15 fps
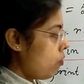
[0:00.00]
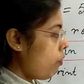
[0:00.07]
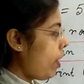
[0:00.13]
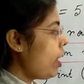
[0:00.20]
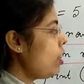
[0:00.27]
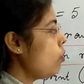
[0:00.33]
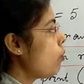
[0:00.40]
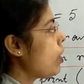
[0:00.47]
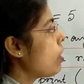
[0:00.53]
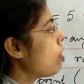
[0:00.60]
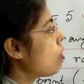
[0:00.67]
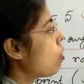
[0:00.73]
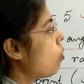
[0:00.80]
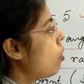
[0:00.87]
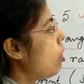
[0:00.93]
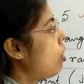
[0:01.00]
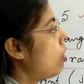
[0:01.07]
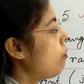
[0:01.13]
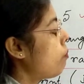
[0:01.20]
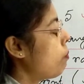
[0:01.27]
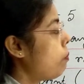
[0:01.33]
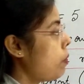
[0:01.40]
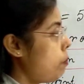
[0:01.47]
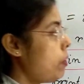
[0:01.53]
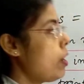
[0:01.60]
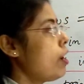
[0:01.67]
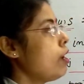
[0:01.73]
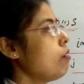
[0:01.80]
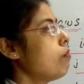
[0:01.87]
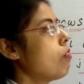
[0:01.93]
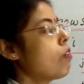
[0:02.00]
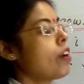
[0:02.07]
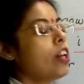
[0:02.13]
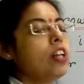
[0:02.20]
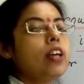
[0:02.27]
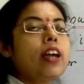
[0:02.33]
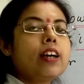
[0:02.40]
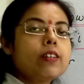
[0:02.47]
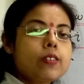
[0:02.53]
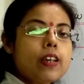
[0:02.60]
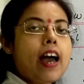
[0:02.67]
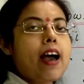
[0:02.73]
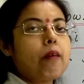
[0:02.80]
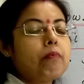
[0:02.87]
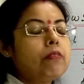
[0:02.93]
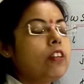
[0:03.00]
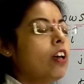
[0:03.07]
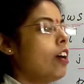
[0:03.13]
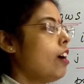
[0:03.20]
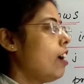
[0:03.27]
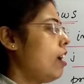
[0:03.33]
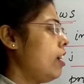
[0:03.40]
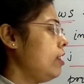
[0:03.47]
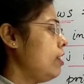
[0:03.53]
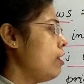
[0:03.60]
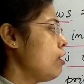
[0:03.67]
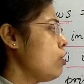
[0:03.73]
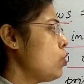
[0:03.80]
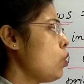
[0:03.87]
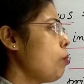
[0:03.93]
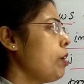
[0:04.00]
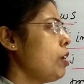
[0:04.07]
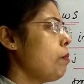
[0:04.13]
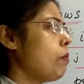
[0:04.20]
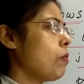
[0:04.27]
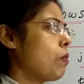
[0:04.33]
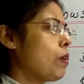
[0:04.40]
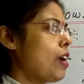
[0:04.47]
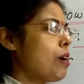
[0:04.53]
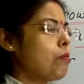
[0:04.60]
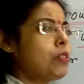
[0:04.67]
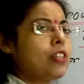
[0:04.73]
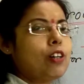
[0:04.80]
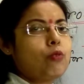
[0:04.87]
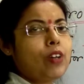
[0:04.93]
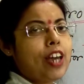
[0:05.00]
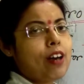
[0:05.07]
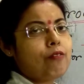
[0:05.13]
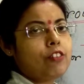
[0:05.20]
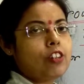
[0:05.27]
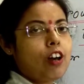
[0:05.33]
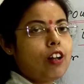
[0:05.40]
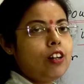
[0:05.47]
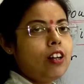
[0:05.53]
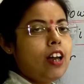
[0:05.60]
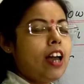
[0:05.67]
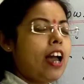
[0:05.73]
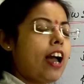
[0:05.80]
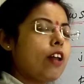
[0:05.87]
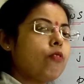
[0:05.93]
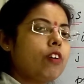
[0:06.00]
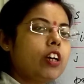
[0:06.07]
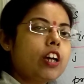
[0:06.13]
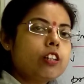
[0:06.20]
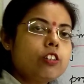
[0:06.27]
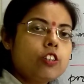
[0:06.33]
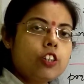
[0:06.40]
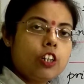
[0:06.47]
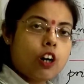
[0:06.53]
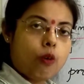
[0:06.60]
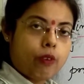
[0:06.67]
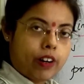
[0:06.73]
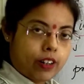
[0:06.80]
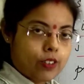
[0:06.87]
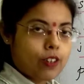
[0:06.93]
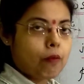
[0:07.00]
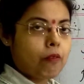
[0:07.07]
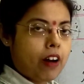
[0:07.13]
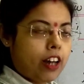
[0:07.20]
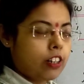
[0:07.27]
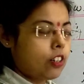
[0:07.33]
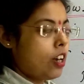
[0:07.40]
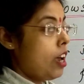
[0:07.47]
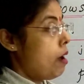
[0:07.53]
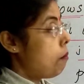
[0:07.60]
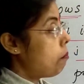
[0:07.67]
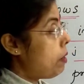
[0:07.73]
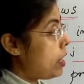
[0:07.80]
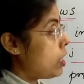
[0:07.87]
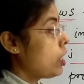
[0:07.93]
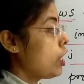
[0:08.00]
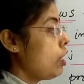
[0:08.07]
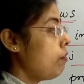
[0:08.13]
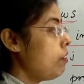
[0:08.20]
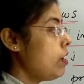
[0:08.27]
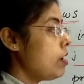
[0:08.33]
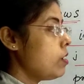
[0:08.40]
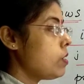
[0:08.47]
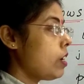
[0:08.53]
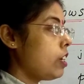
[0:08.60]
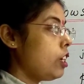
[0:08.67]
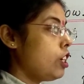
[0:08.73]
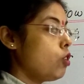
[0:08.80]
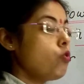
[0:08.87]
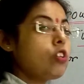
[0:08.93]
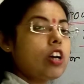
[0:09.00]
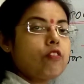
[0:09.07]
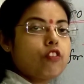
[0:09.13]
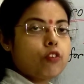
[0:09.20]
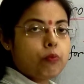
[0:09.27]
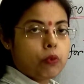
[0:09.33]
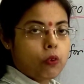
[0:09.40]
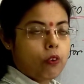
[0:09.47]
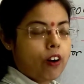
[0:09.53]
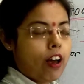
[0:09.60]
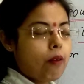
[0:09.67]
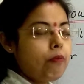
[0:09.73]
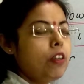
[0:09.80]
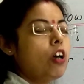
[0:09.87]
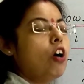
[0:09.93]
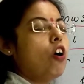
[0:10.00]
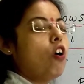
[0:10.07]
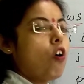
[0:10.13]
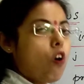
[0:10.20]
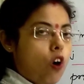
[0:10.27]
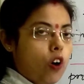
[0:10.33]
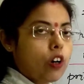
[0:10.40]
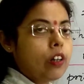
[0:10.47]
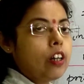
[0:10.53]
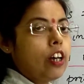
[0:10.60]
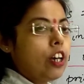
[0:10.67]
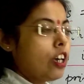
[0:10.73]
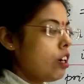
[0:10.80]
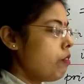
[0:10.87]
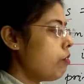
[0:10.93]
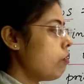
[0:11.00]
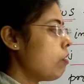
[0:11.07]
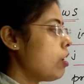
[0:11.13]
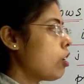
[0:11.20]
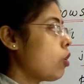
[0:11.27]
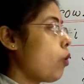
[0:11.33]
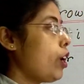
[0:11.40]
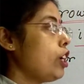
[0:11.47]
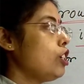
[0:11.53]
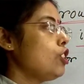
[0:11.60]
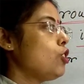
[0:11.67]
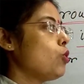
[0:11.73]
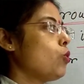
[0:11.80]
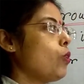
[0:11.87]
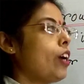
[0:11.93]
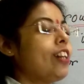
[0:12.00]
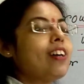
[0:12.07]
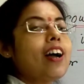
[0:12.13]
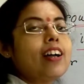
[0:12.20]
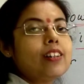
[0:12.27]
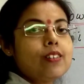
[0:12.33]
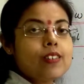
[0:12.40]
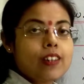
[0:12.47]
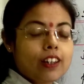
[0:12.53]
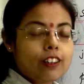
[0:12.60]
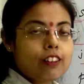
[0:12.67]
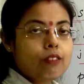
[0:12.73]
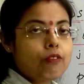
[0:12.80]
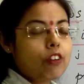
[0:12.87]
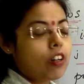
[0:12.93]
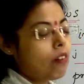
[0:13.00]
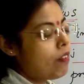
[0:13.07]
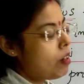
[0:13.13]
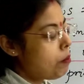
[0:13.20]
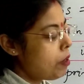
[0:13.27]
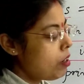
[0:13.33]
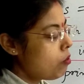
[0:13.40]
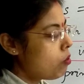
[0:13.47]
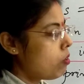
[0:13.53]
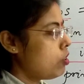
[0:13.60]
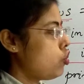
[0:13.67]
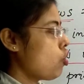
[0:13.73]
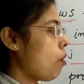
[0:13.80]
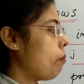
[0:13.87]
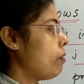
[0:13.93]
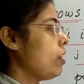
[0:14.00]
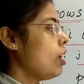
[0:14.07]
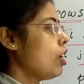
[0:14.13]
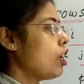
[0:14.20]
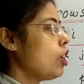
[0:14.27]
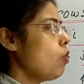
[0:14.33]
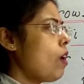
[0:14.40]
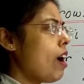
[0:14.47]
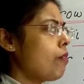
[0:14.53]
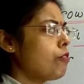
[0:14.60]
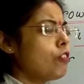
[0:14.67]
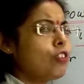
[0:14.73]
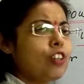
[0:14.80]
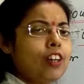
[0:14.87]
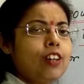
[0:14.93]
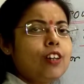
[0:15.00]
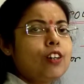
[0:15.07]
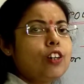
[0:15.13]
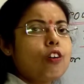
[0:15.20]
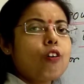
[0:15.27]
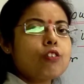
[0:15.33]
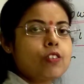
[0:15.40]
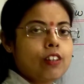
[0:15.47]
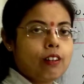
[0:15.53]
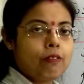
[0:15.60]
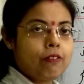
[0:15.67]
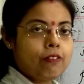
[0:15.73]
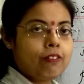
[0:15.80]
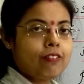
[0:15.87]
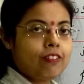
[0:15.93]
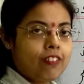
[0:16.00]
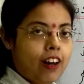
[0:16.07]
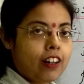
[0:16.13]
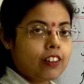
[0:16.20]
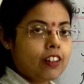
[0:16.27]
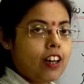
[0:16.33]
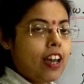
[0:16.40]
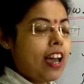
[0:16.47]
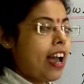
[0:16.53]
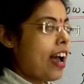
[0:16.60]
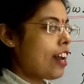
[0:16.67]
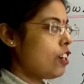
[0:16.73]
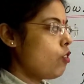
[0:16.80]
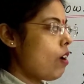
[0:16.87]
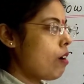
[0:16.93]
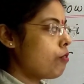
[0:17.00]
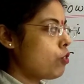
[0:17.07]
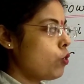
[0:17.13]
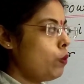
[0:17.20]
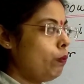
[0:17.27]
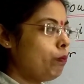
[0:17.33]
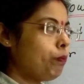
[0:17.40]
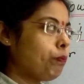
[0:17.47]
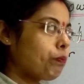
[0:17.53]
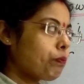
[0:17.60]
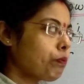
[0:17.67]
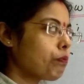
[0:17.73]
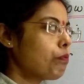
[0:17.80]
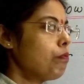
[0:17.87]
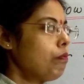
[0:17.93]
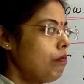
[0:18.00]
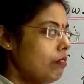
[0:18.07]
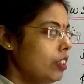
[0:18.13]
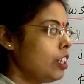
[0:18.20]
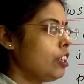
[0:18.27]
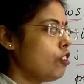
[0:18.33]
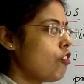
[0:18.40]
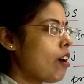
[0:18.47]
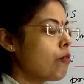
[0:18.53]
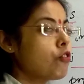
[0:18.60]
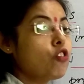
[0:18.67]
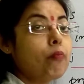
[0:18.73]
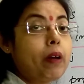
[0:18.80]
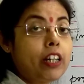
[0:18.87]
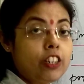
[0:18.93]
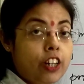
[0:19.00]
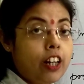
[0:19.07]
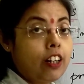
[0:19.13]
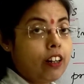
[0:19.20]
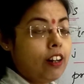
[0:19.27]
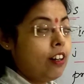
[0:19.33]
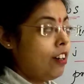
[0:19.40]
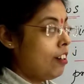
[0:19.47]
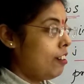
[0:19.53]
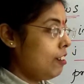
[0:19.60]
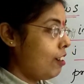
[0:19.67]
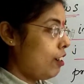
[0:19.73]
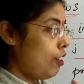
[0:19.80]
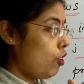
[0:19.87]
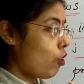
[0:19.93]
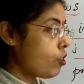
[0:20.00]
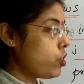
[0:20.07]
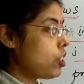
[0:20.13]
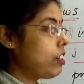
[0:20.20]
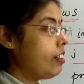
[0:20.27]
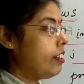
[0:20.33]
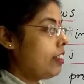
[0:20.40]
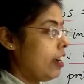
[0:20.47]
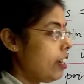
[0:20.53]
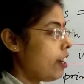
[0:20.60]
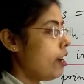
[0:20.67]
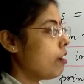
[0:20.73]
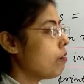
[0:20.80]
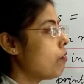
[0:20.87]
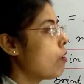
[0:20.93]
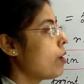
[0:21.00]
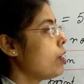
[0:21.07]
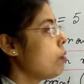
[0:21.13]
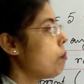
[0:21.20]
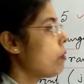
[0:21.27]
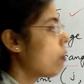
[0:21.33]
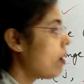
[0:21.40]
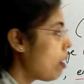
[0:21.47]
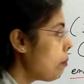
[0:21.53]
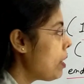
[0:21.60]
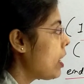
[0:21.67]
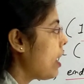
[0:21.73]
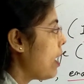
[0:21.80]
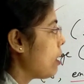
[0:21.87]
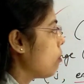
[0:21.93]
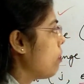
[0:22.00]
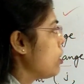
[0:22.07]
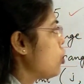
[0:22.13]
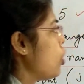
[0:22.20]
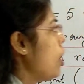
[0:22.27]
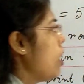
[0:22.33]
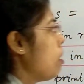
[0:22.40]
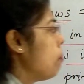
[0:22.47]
When we are preparing for any exam, there are so many programs that we have done and we get it in our exam, right? But if there is any new type of program, or if you are going to any IT sector for developing a job, you have to think yourself, right? And you have to maintain the logical thinking for any programming language.